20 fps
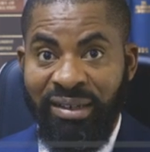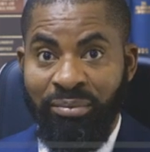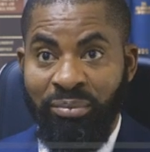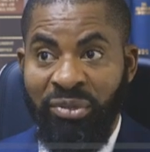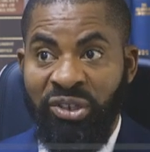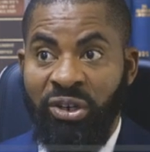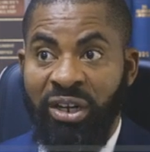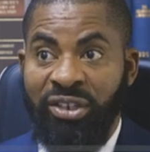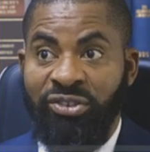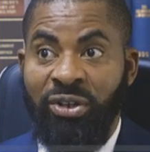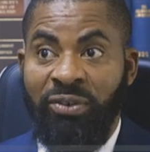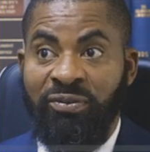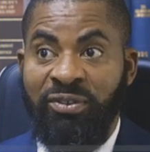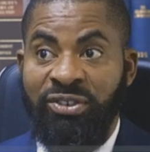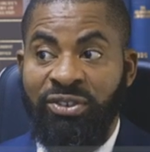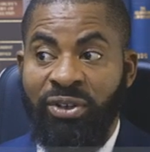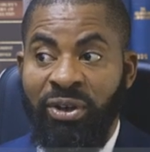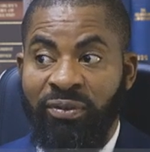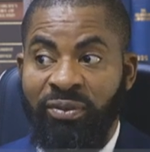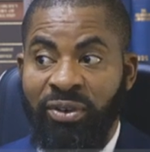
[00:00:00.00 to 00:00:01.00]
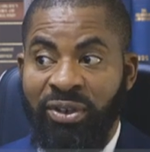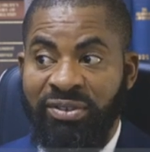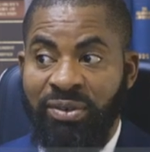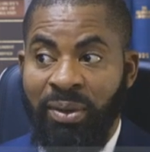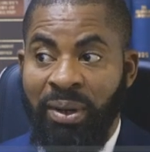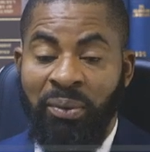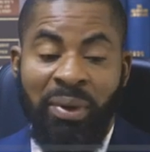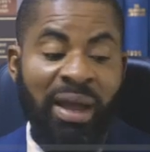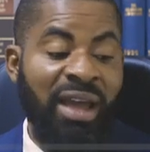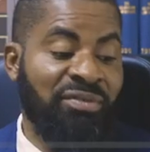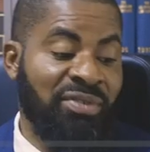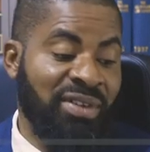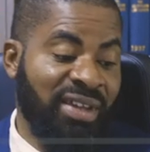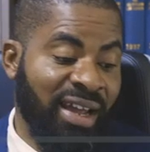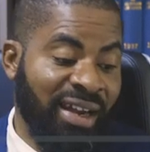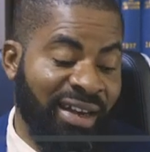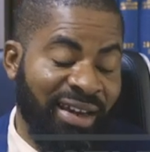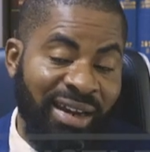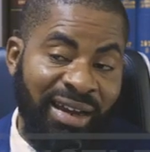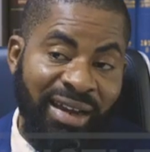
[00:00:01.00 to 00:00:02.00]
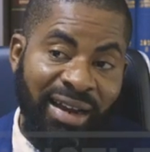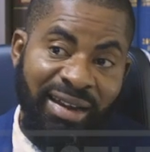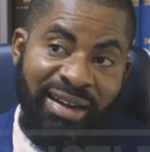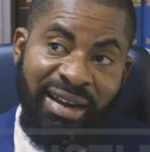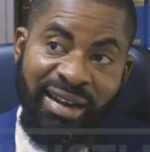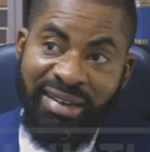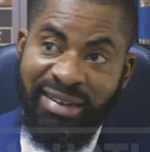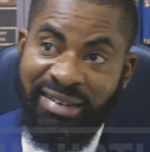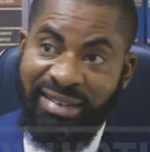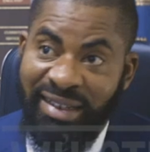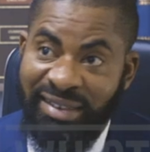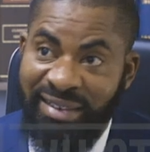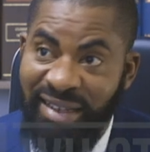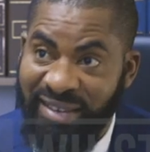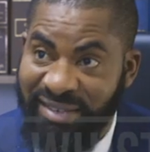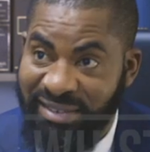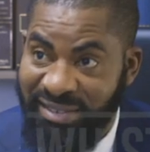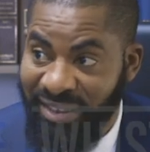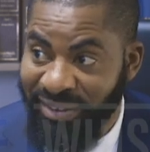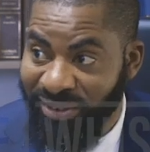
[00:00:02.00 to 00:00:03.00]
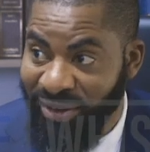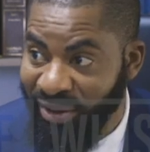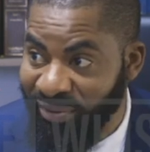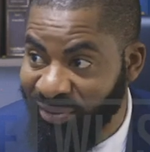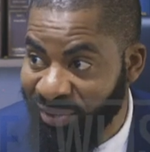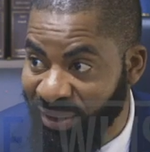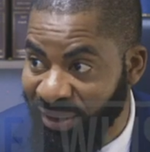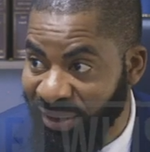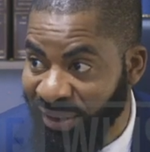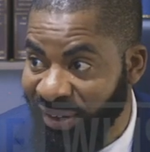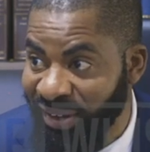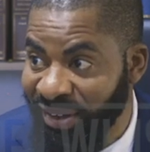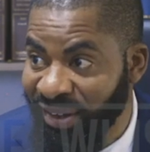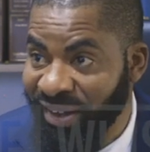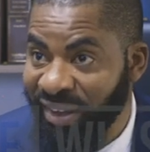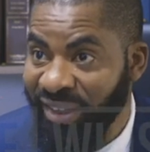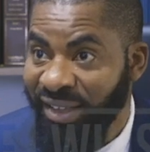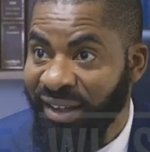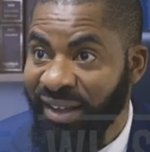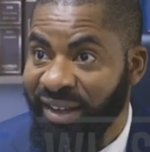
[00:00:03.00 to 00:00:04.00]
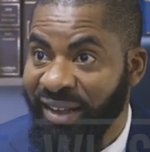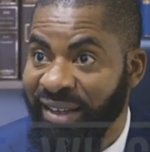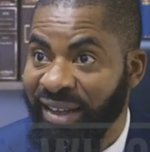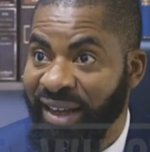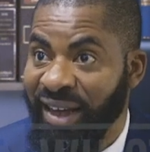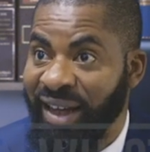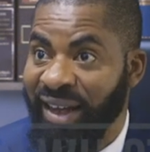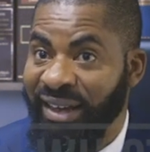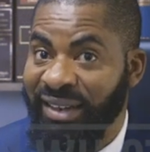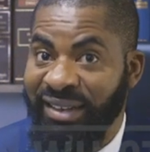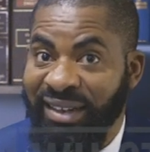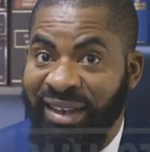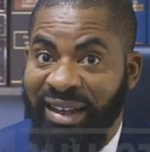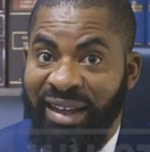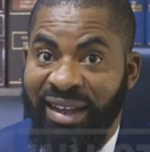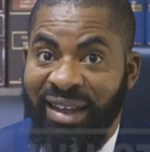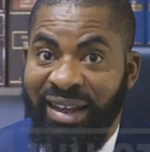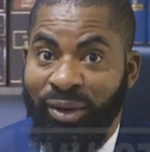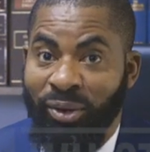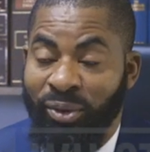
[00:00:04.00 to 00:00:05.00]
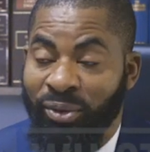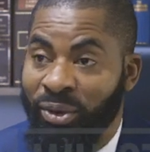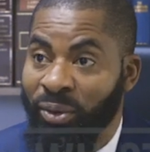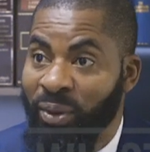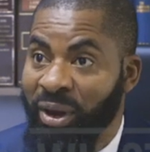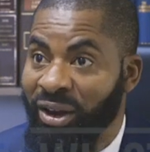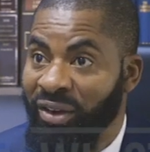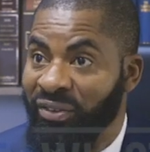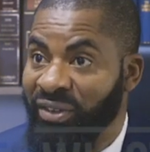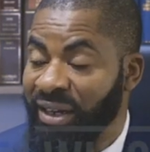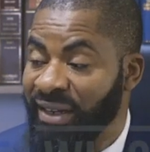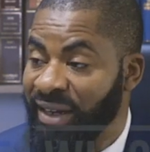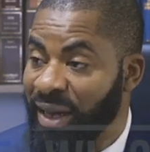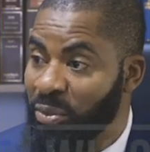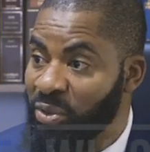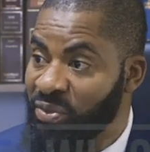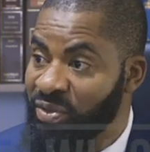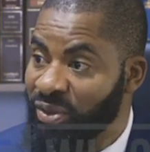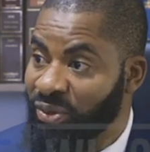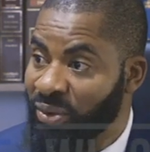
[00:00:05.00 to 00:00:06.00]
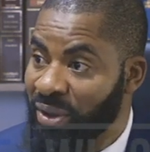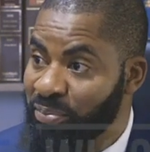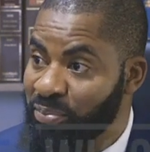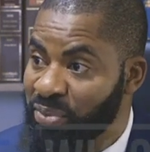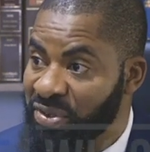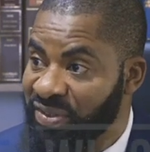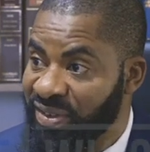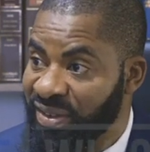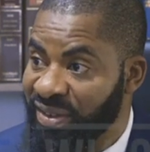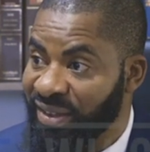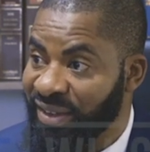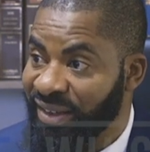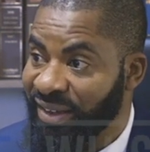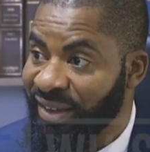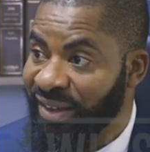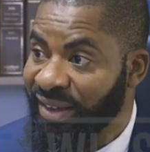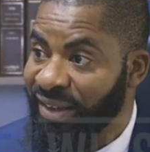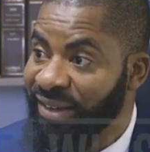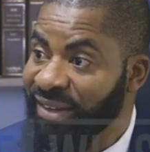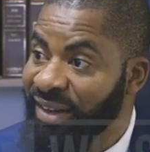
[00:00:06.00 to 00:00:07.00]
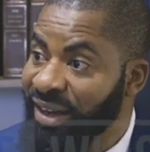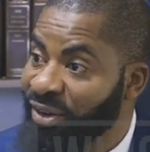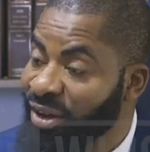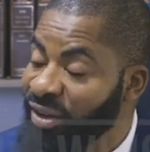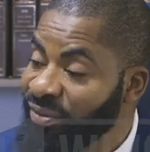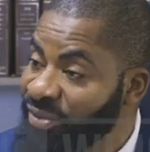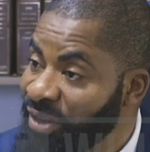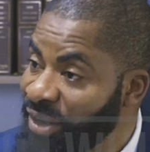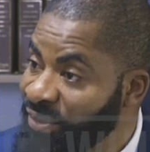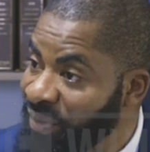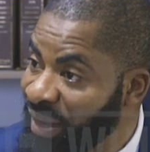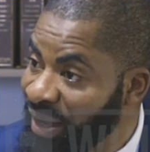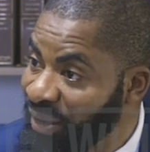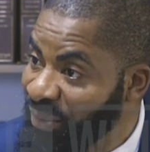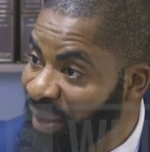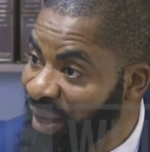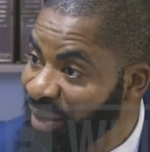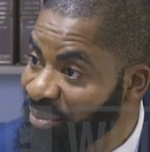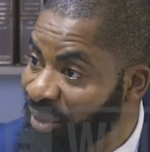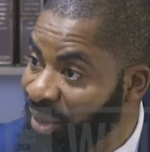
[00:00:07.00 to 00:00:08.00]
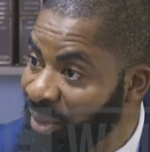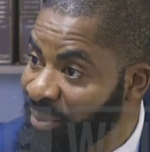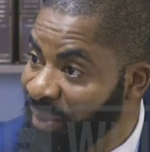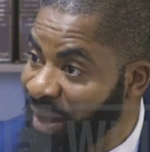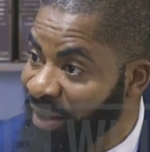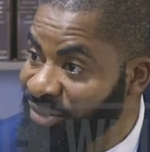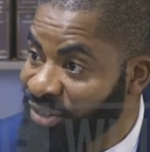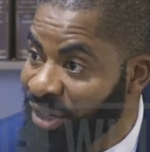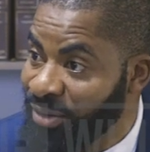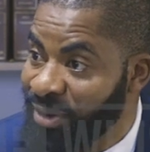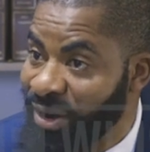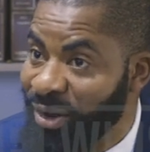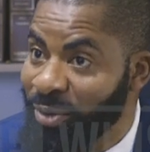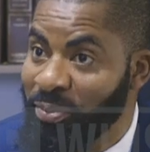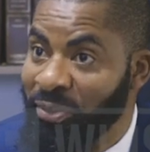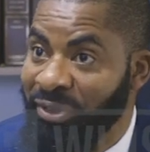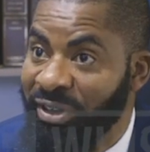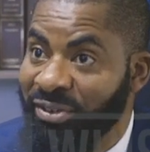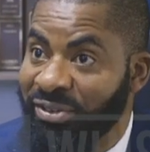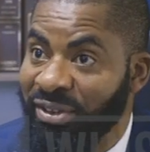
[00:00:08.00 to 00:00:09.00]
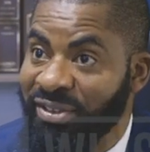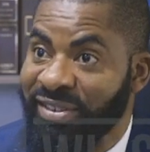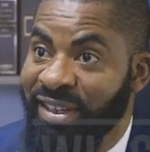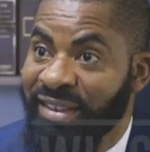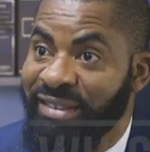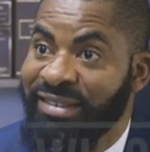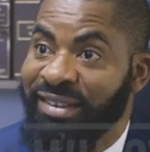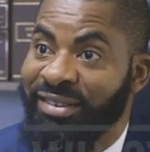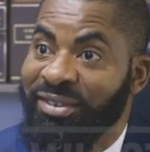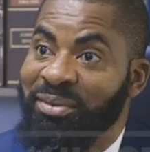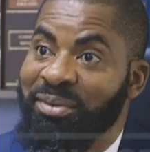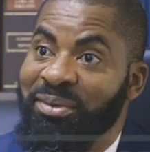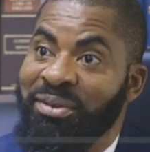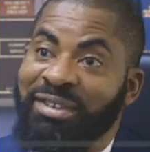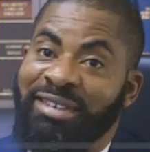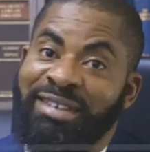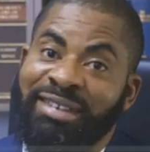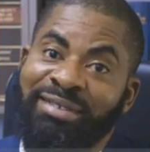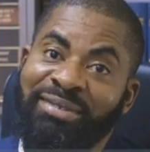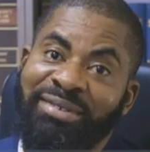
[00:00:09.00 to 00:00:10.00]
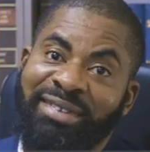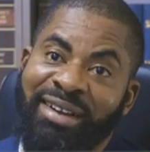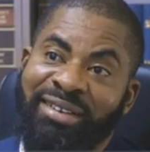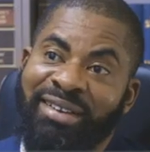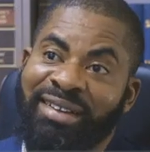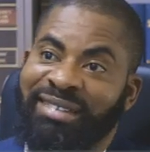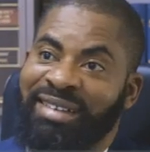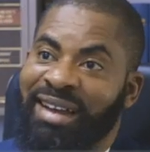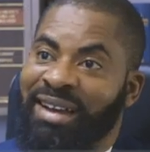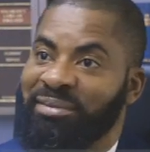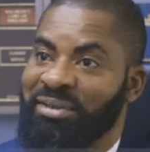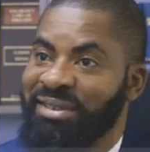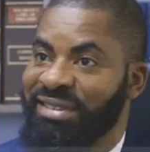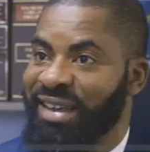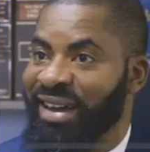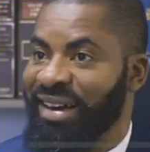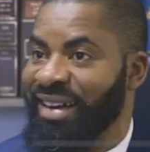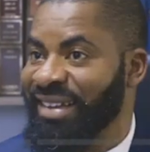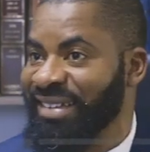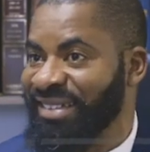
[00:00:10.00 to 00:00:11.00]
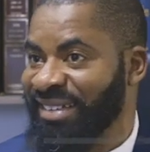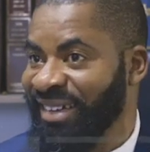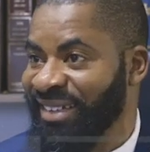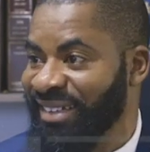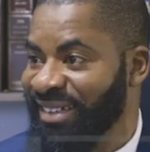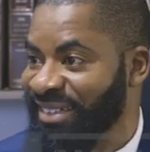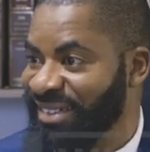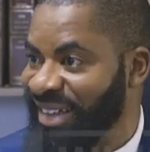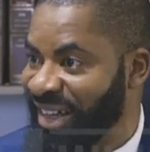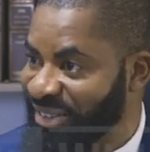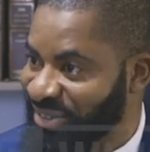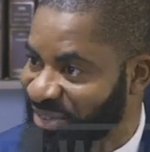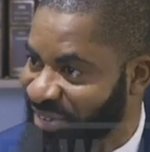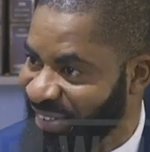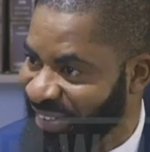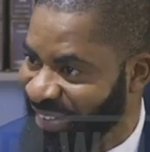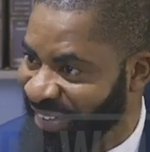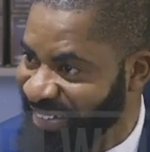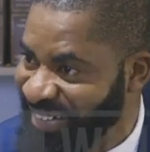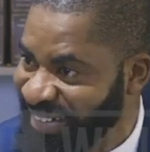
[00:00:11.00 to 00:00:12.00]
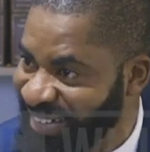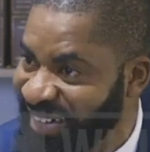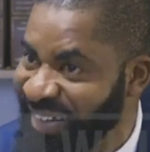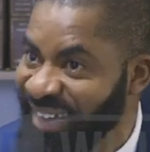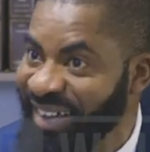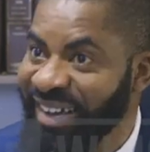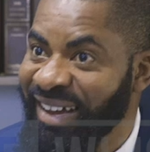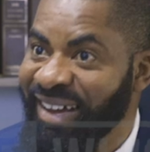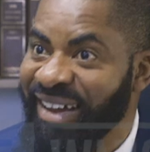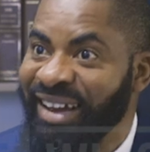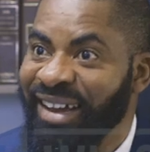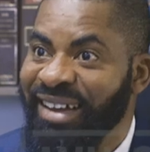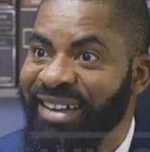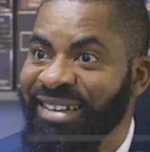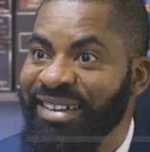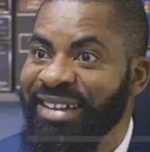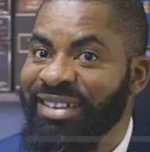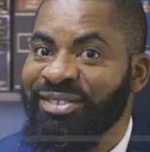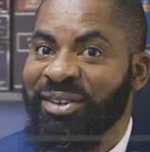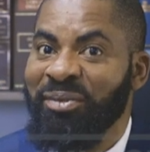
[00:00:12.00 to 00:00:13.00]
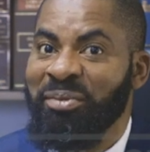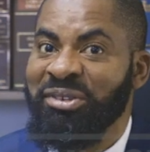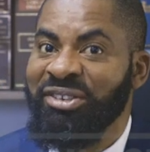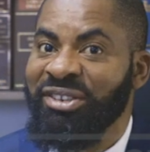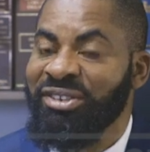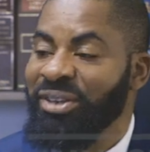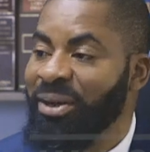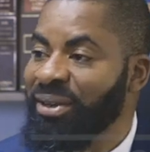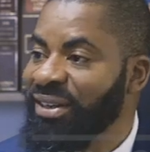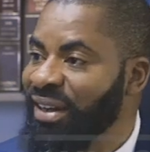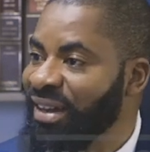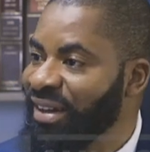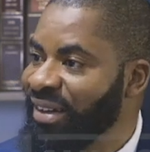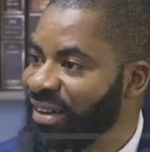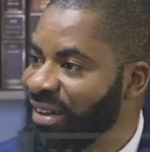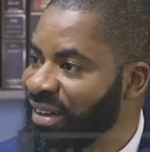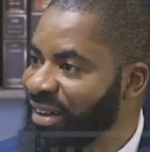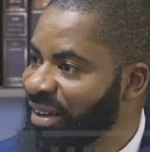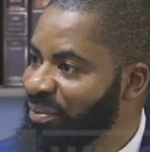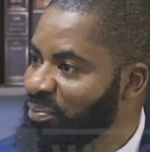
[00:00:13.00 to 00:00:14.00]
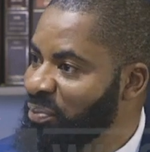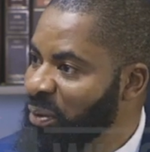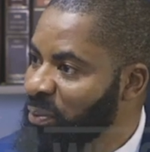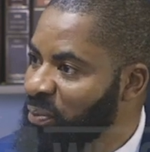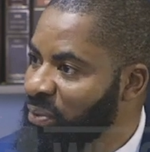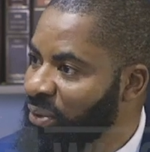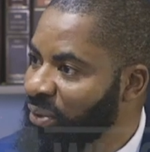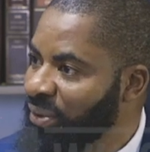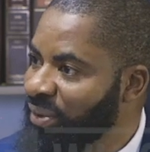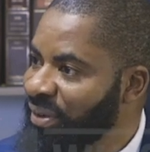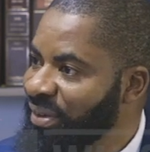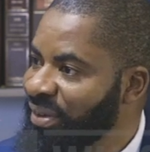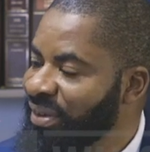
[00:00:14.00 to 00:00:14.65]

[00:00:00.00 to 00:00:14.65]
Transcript: Majority of these governors, we're even hearing that the Delta State governor and Oko, all of them, they are moving to APC. The governor of Akwa Ibom has come out openly to say Tinubu's second term is guaranteed, is assured. These opposition people,